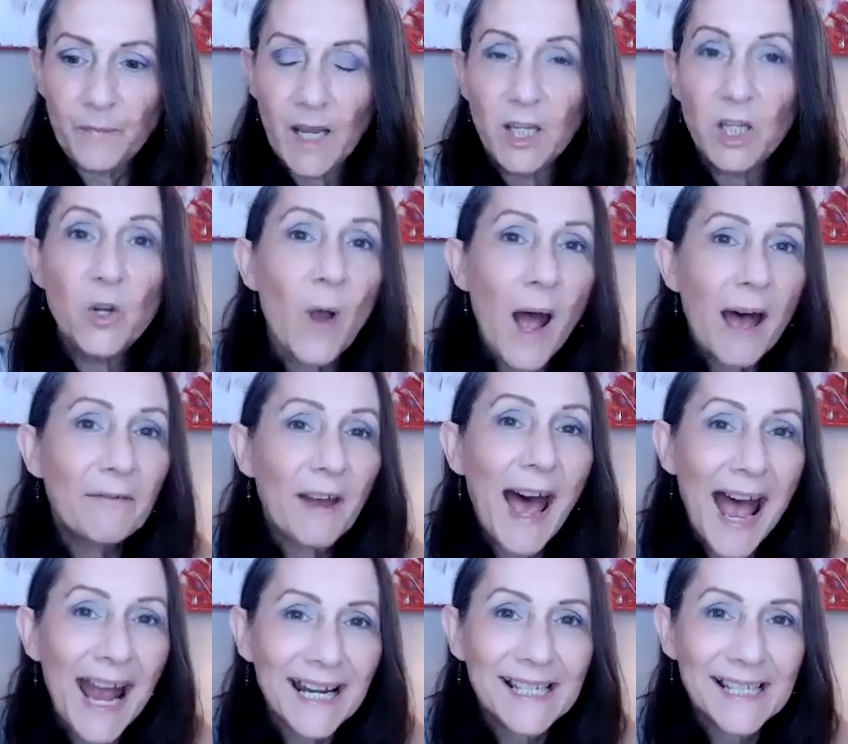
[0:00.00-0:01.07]
you have
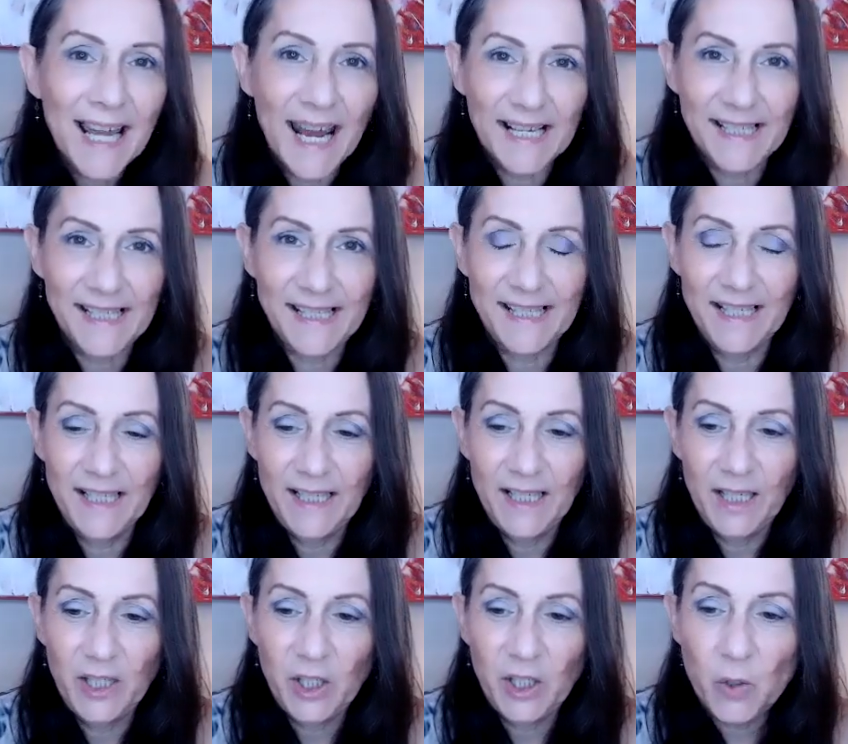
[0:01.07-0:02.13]
access
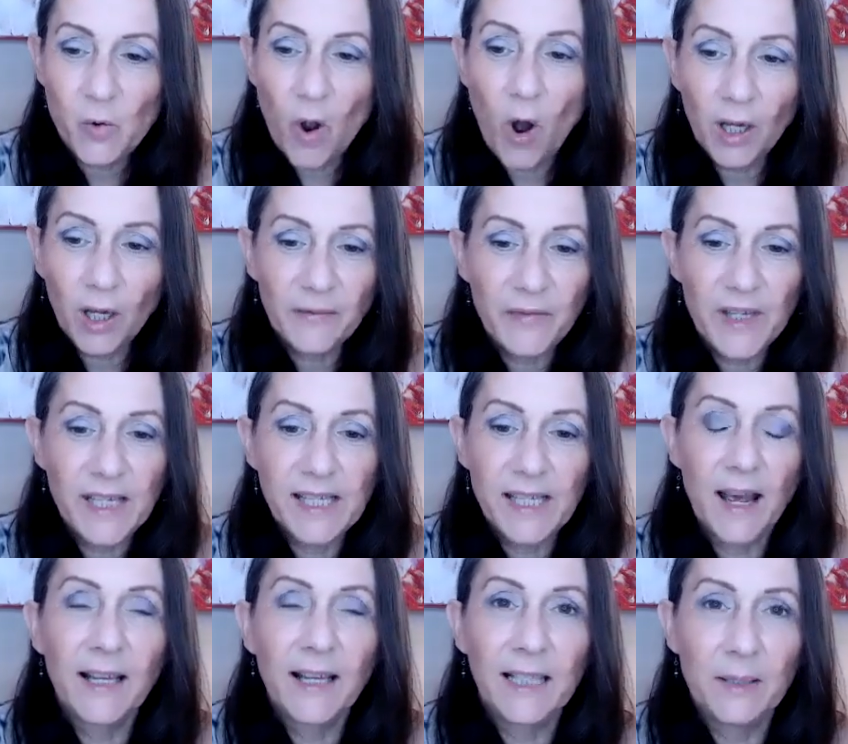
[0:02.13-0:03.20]
to all of these
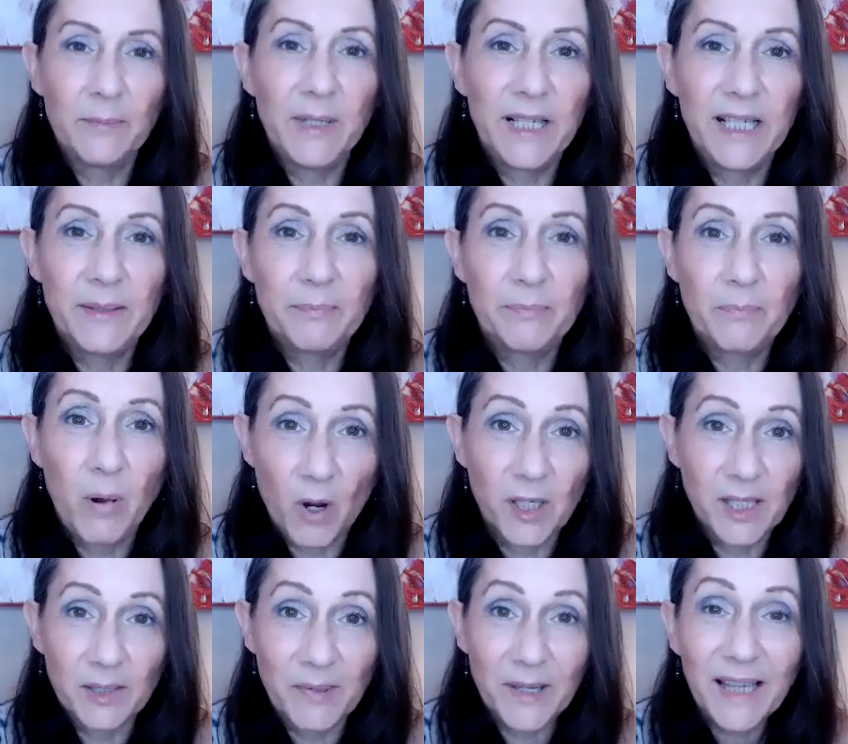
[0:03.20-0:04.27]
unlimited
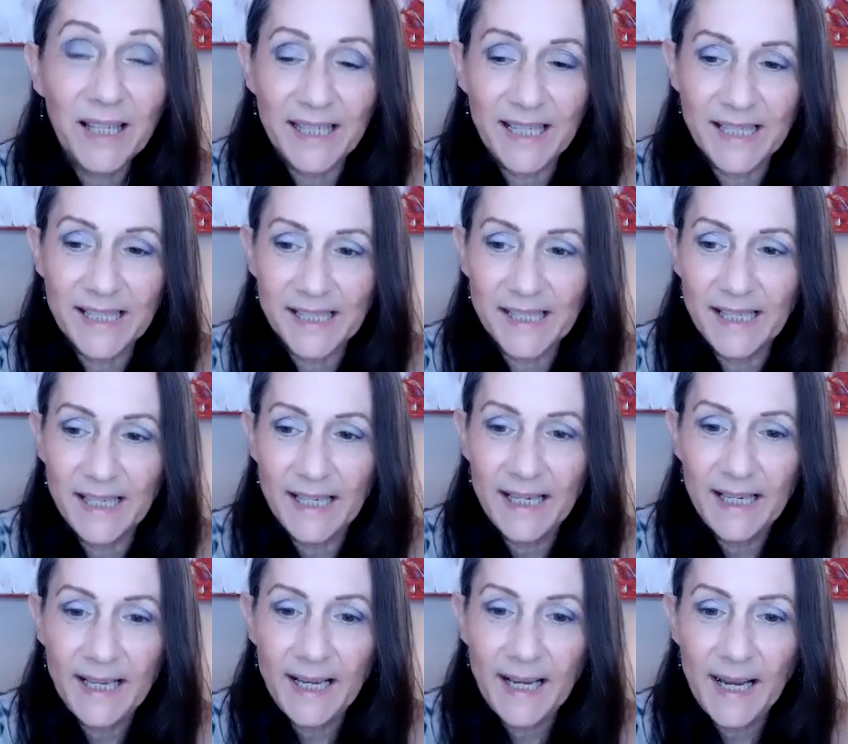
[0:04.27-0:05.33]
possibilities.
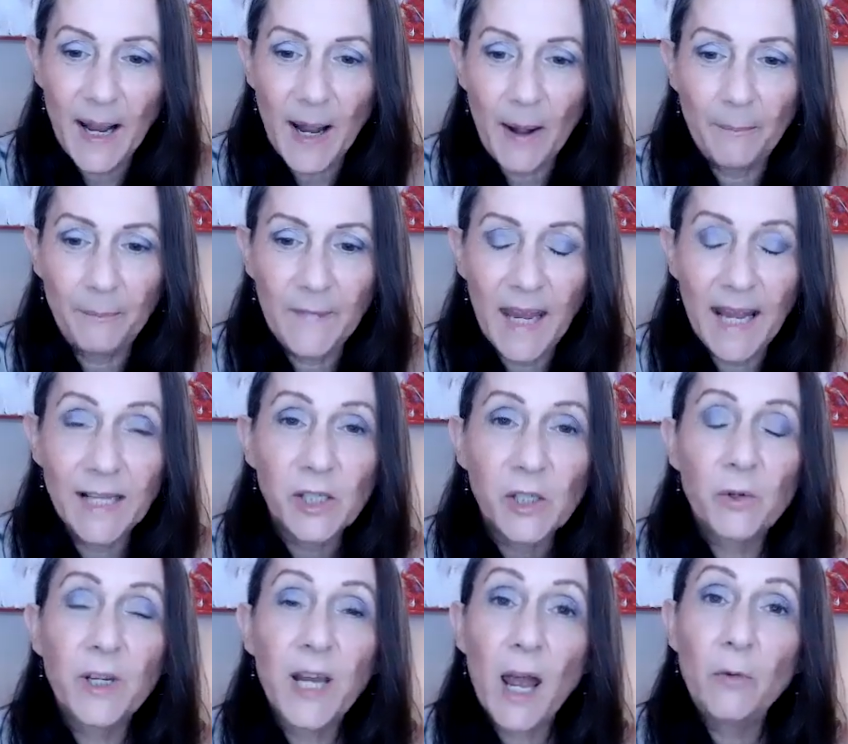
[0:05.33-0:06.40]
And
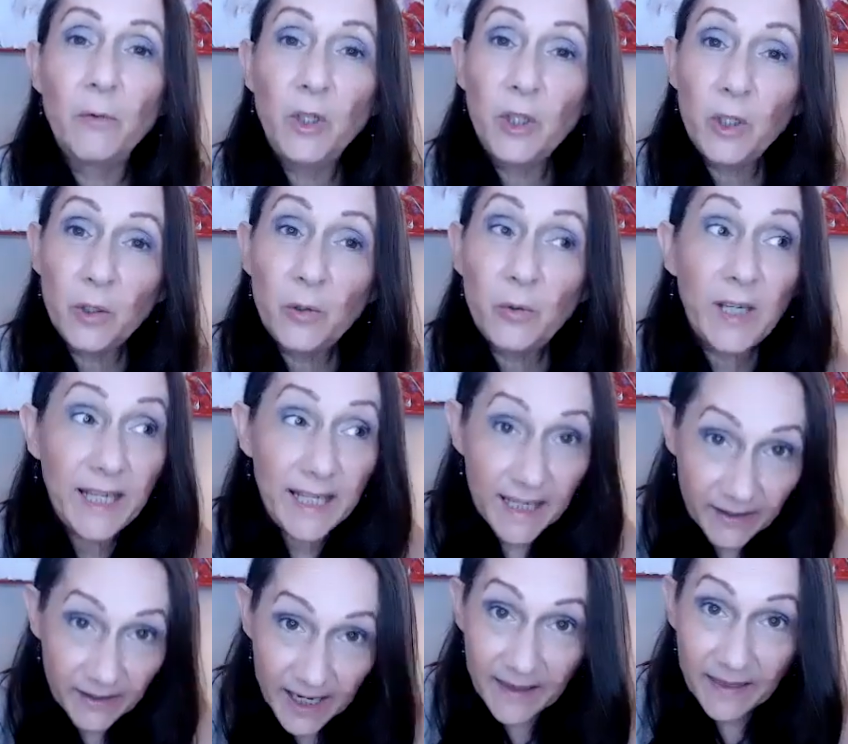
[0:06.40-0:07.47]
so now you
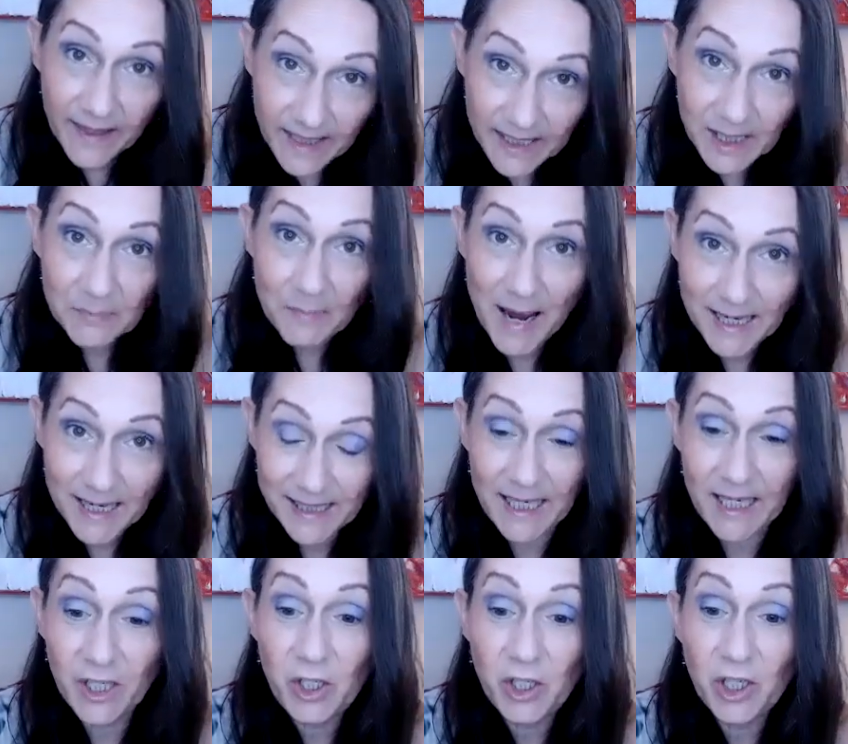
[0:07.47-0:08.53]
hearing this
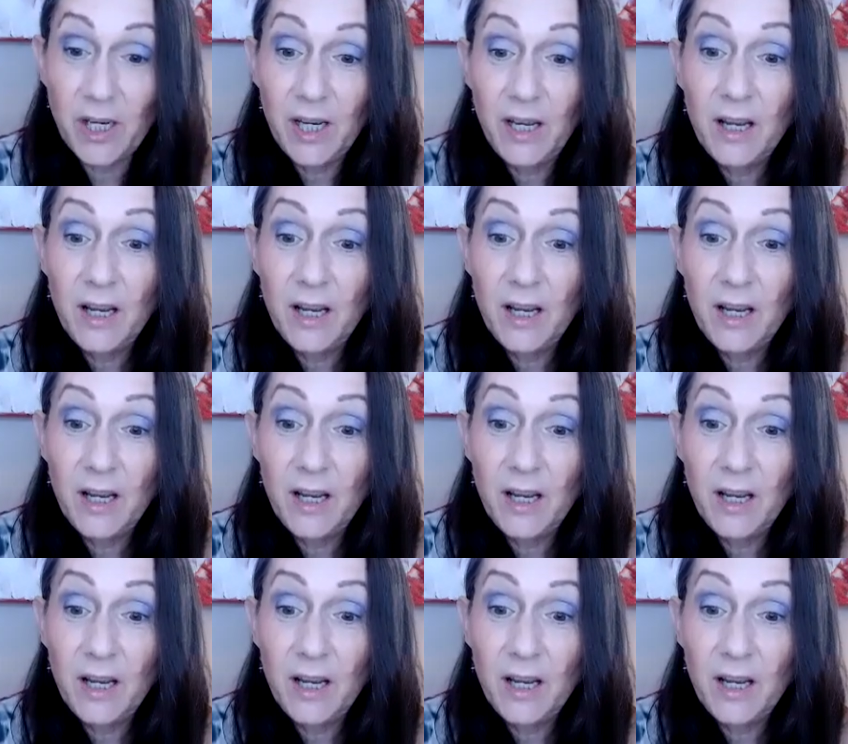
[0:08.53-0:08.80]
message